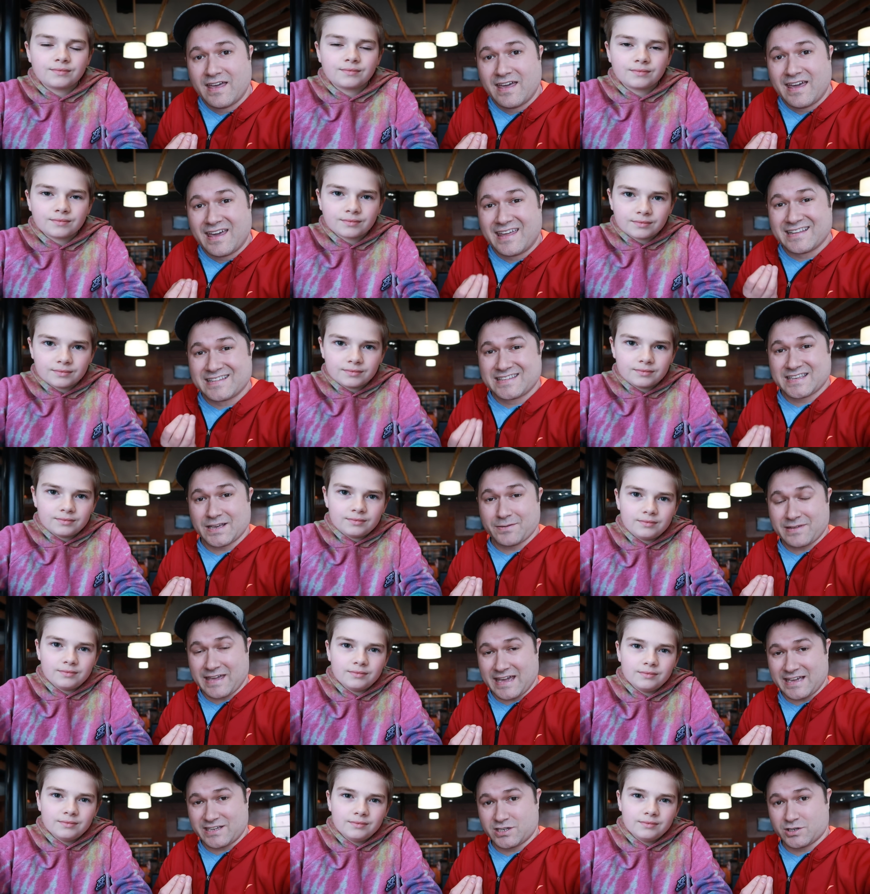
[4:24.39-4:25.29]
Speaker 1: And in some
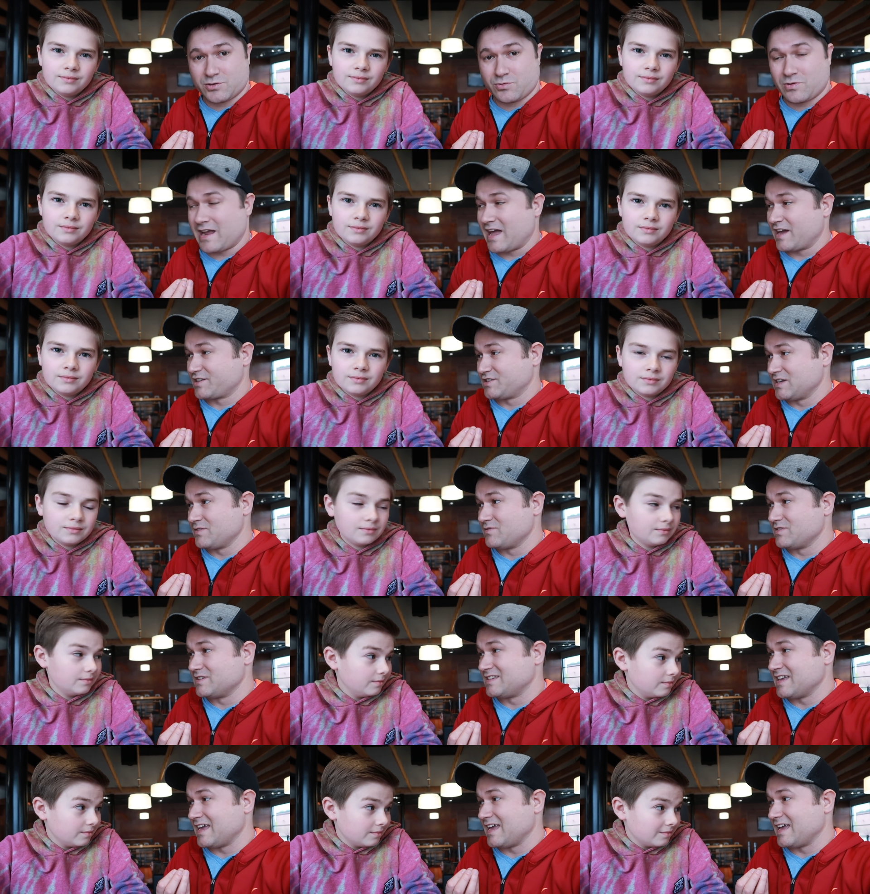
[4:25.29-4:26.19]
cases, we're actually
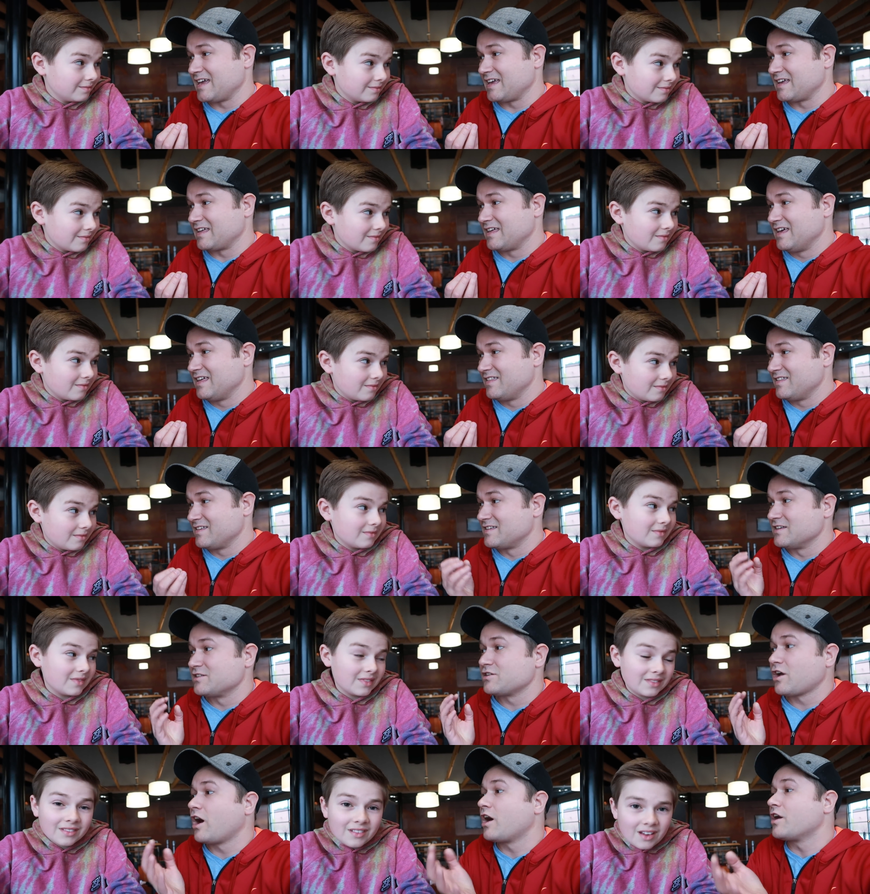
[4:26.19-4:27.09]
even saying, this
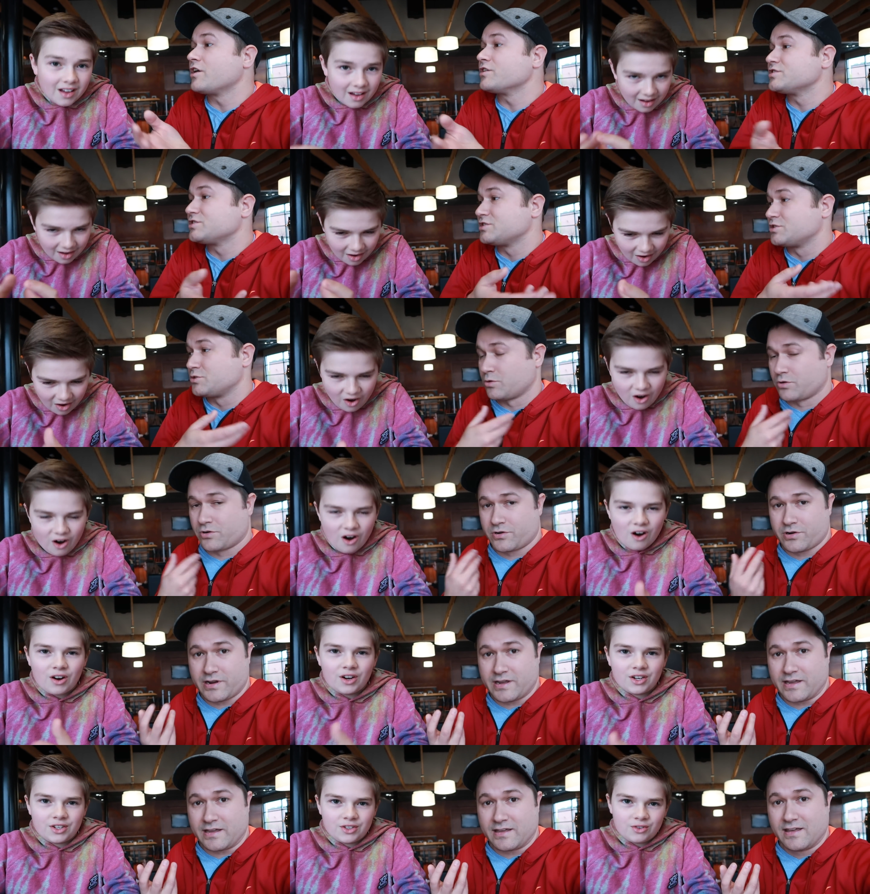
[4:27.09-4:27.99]
is our story,
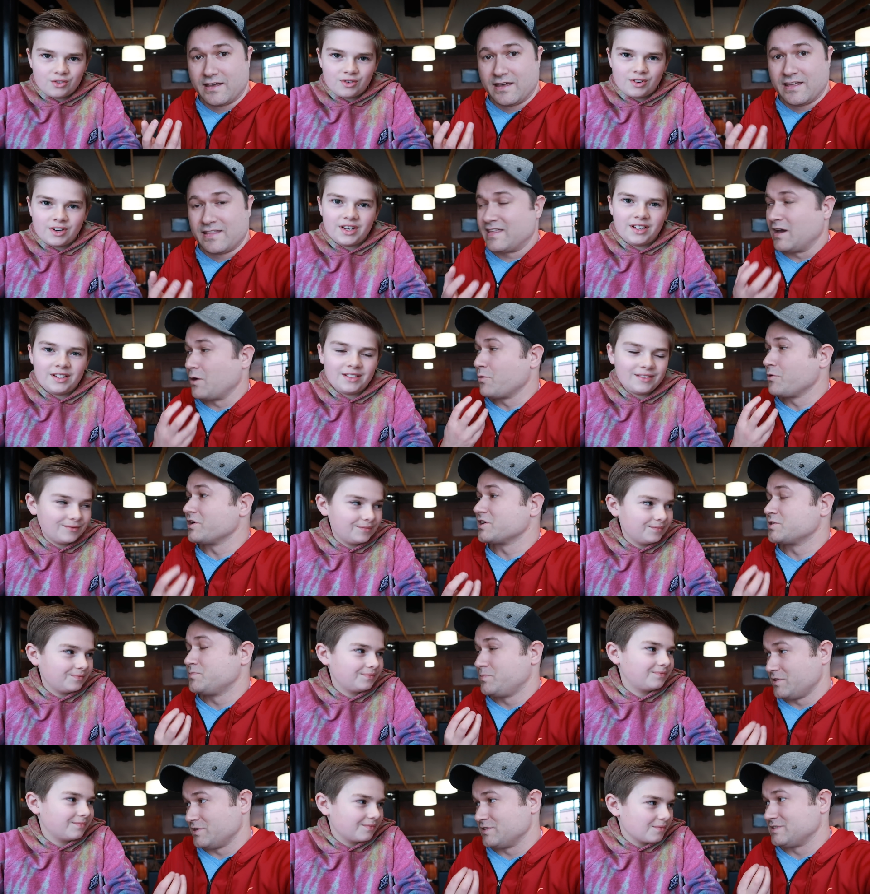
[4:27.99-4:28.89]
our story. that we're
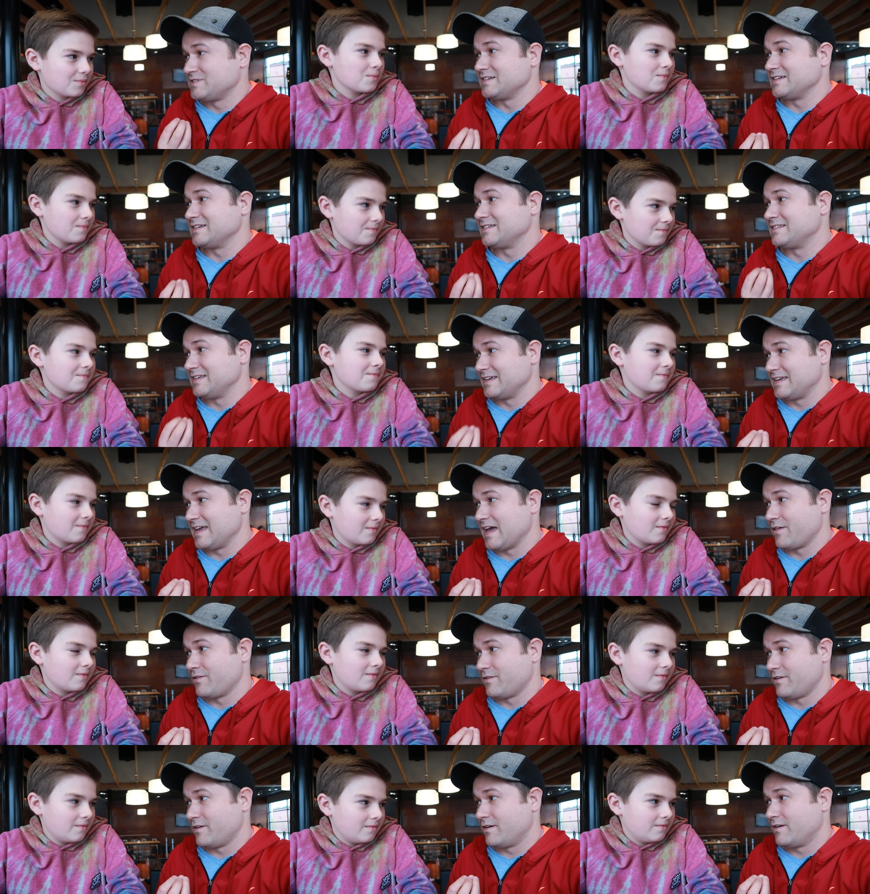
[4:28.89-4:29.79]
experiencing
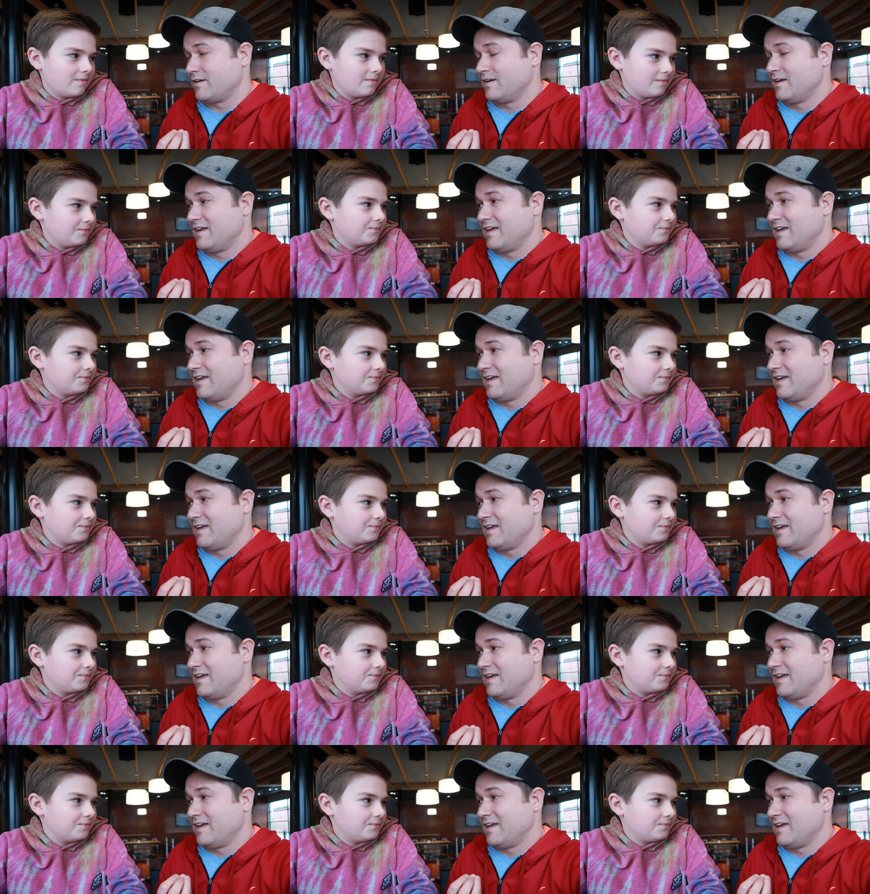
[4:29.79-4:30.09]
together.